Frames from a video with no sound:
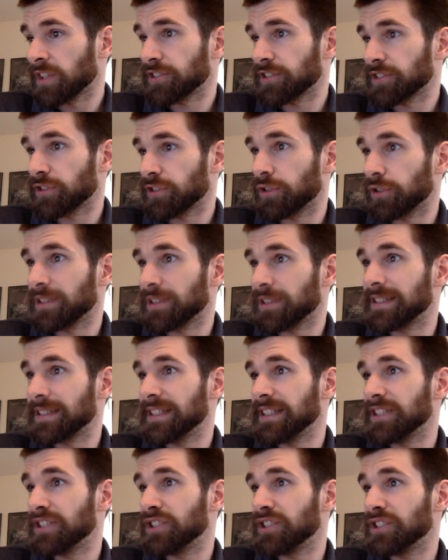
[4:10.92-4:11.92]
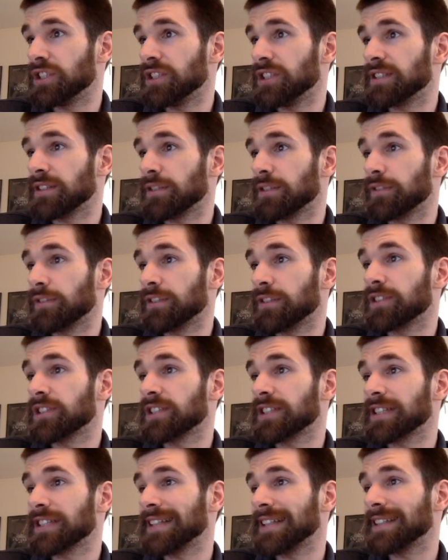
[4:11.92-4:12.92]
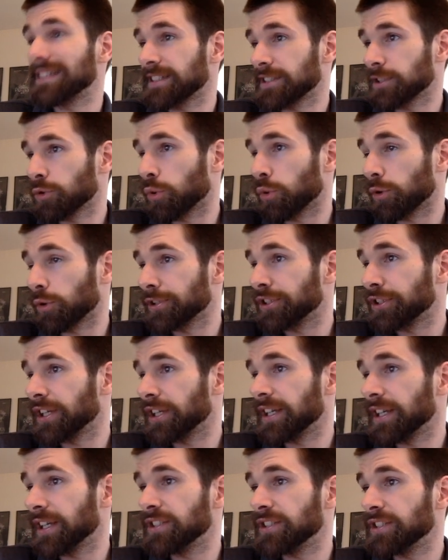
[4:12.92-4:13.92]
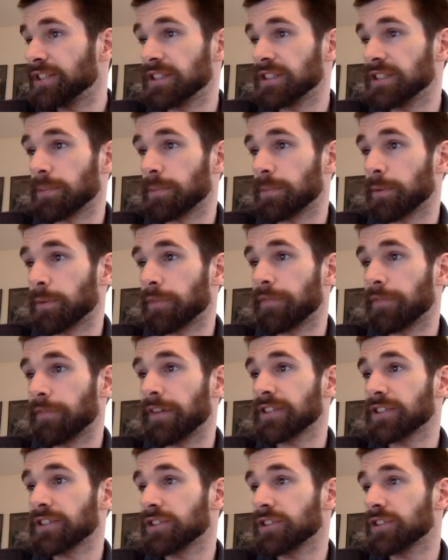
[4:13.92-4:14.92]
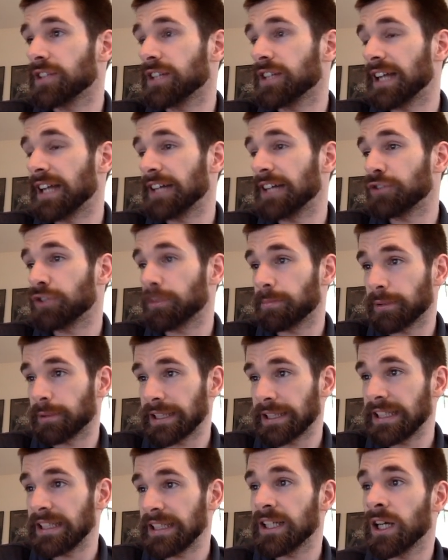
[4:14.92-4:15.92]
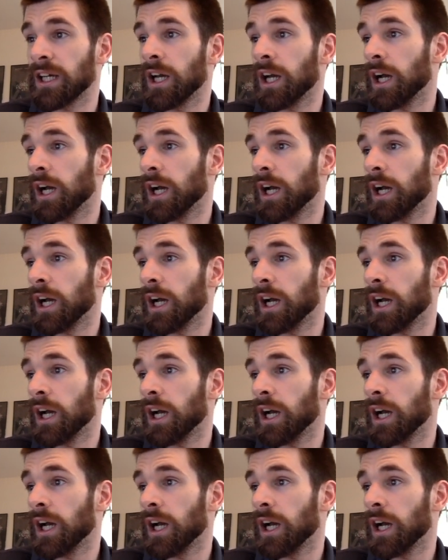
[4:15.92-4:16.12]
So you can see she's a research scientist at QuarkChain. She's a professor at IEEE.